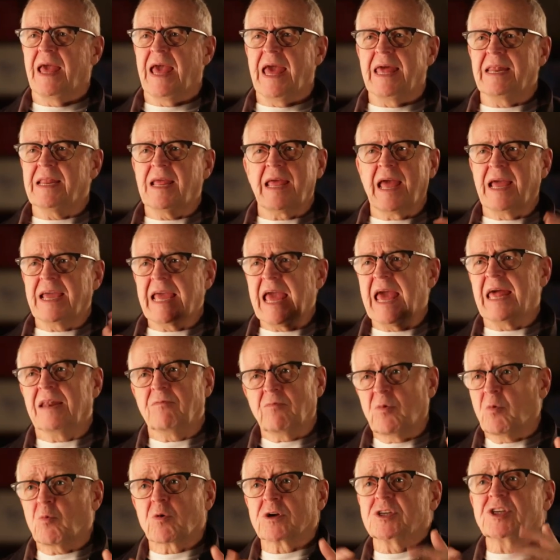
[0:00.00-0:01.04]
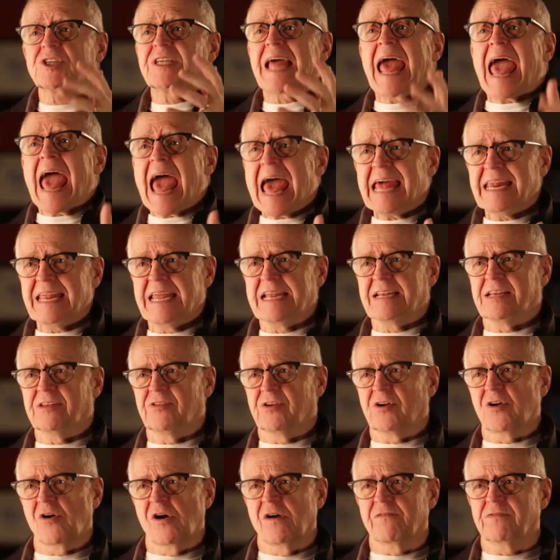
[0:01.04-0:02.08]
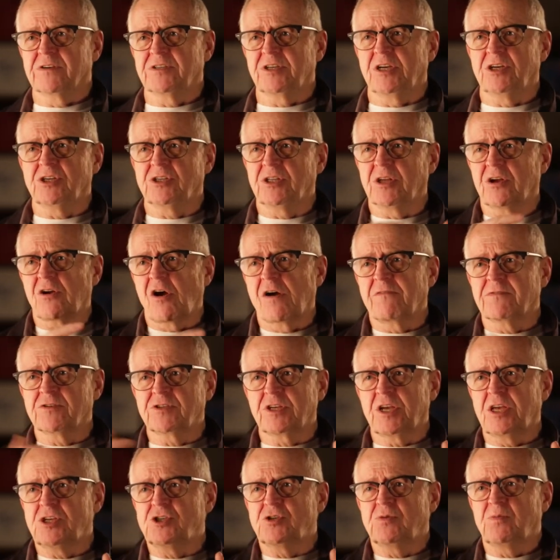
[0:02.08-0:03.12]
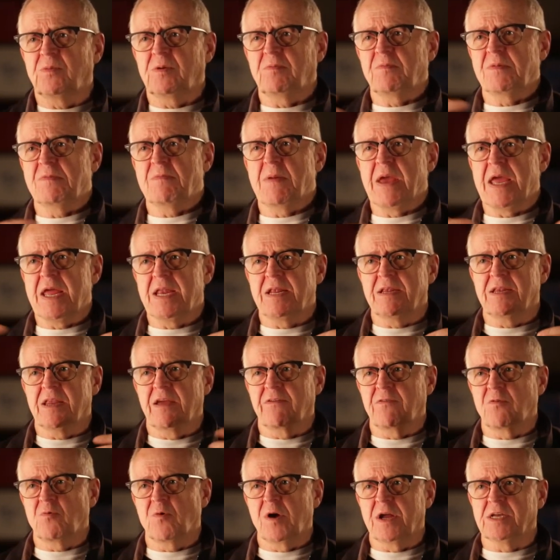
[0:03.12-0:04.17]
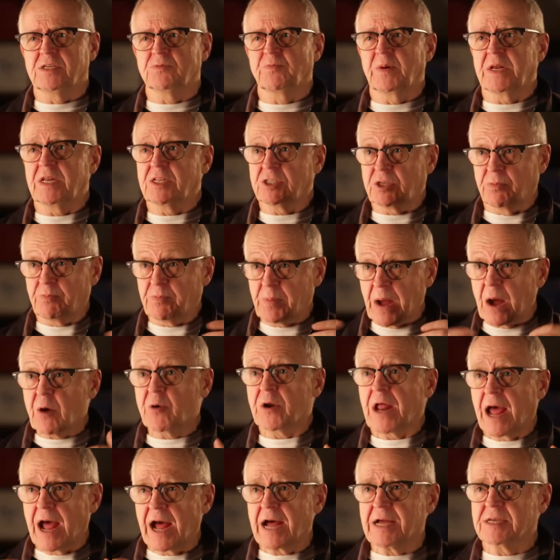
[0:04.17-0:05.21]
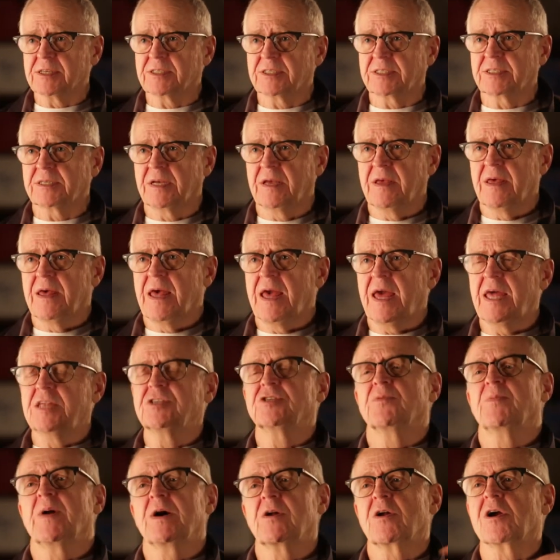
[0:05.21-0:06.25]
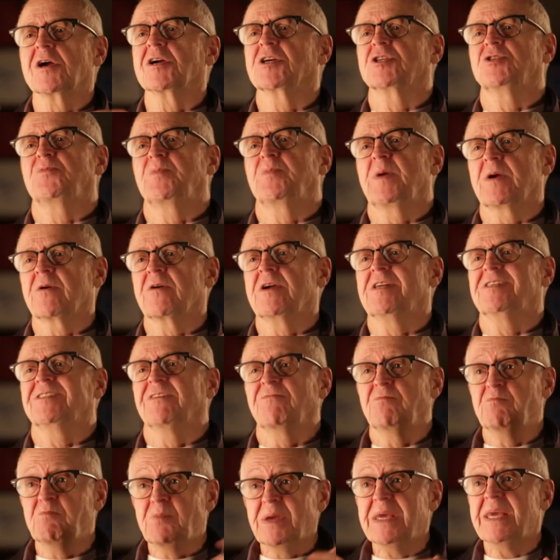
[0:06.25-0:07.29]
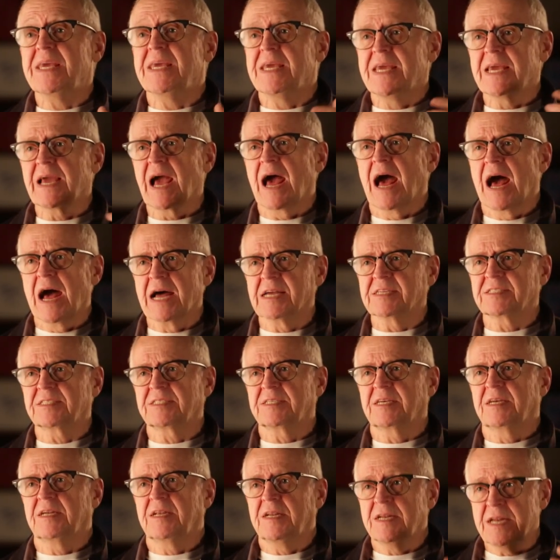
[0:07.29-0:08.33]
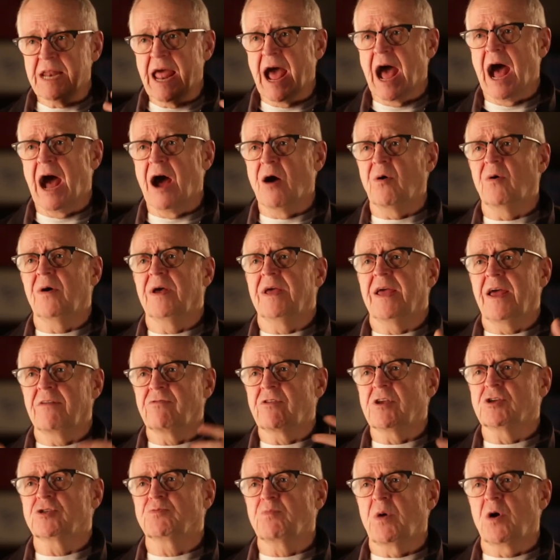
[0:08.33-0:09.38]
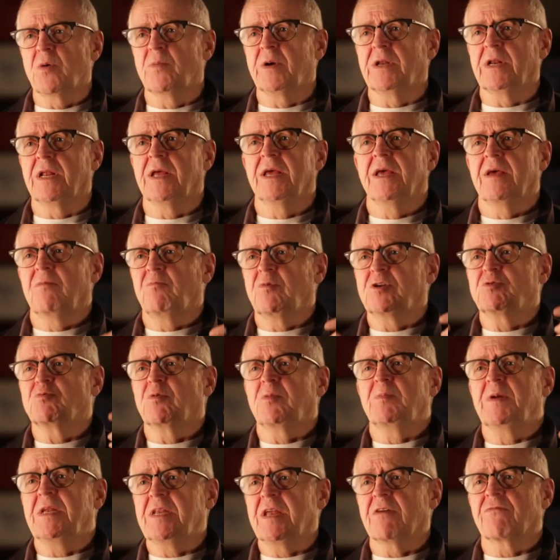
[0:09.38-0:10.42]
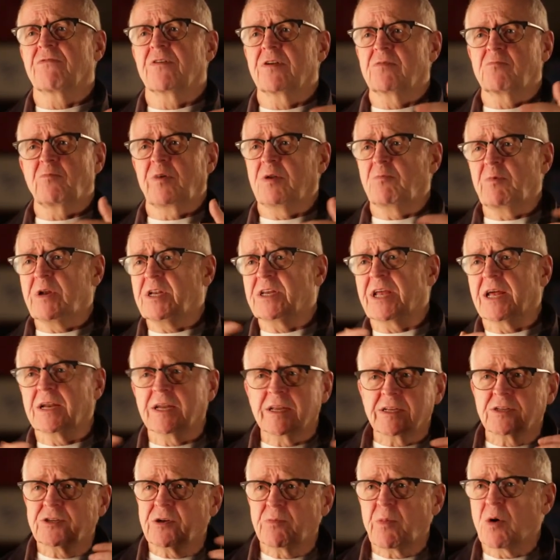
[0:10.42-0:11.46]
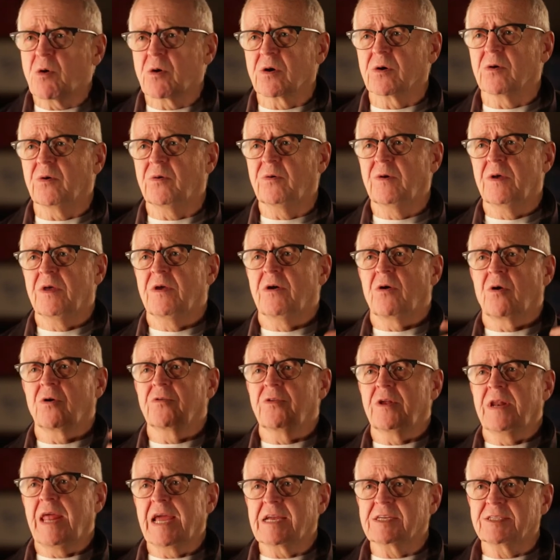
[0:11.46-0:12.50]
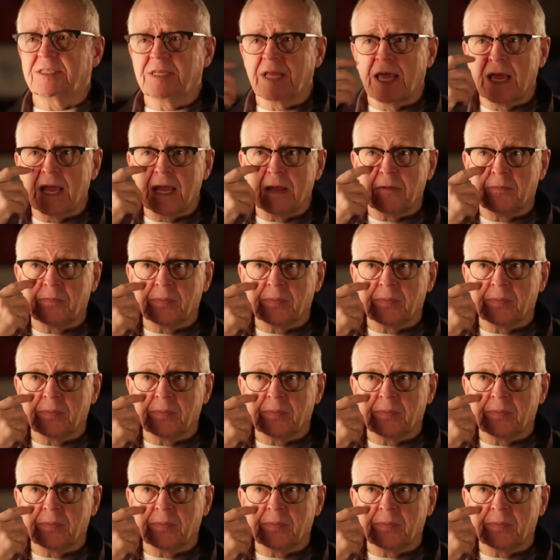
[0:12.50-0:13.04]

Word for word: And again, we're just adding to the conversation. The conversation can be made in different ways, but it's about us. And it's about our experience of being us now, at this moment, which will be different when we tell it tomorrow or the next day.